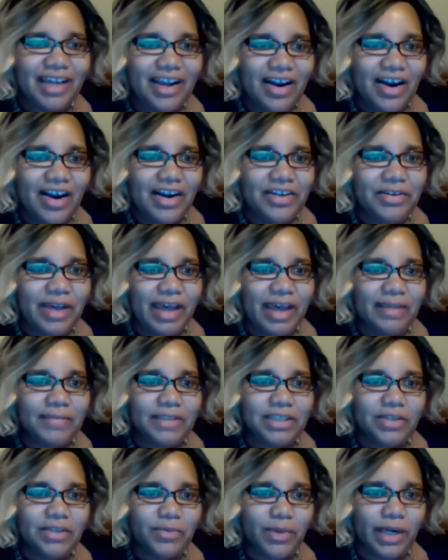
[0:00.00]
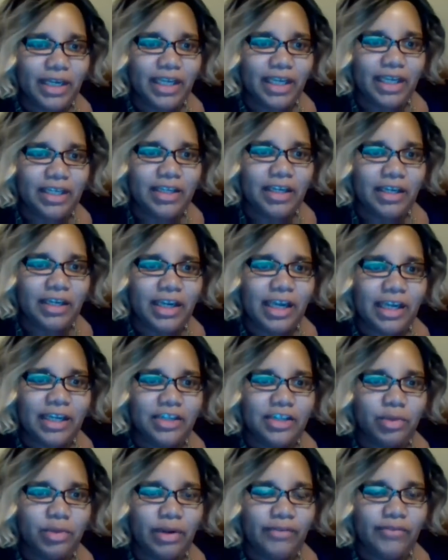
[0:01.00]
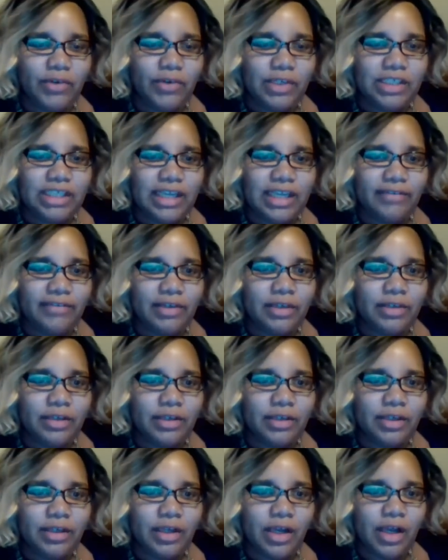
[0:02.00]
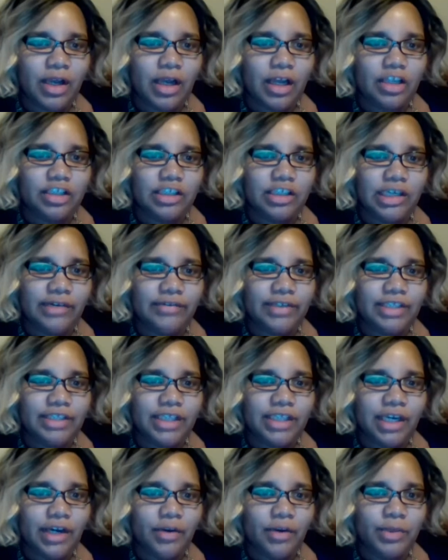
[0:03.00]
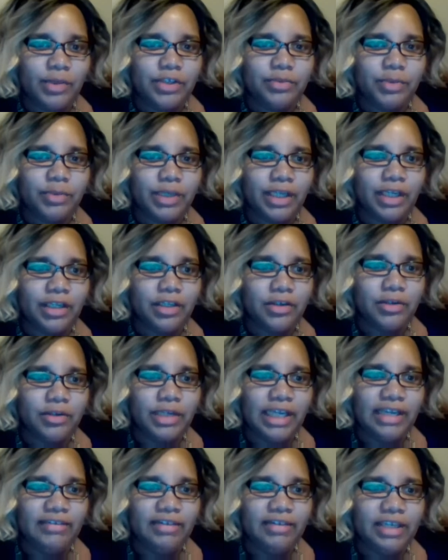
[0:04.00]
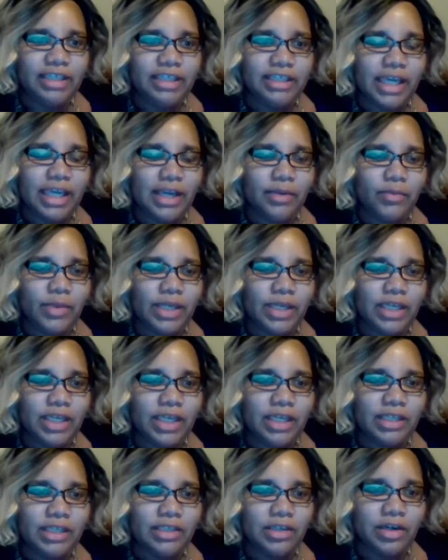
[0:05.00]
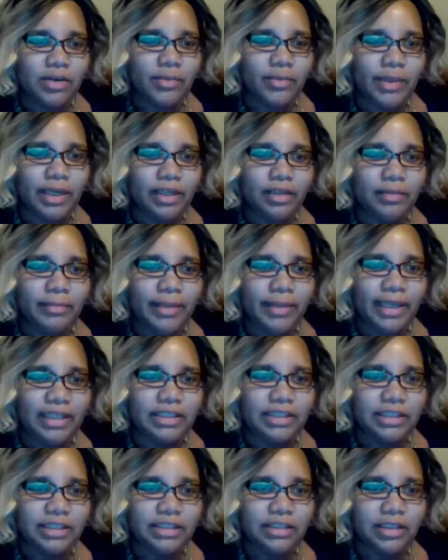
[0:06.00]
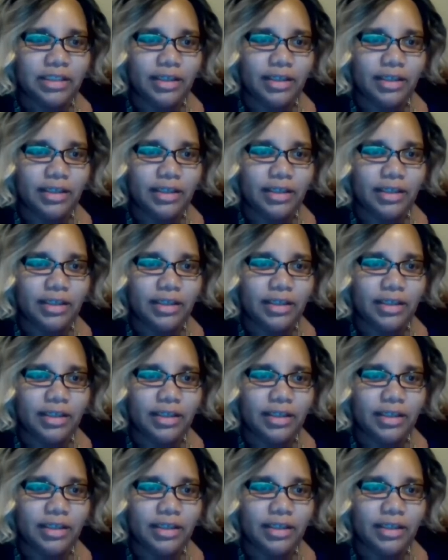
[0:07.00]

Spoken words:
Are you able to work in a 24/7 service center, which would include evenings and weekends on a regular basis?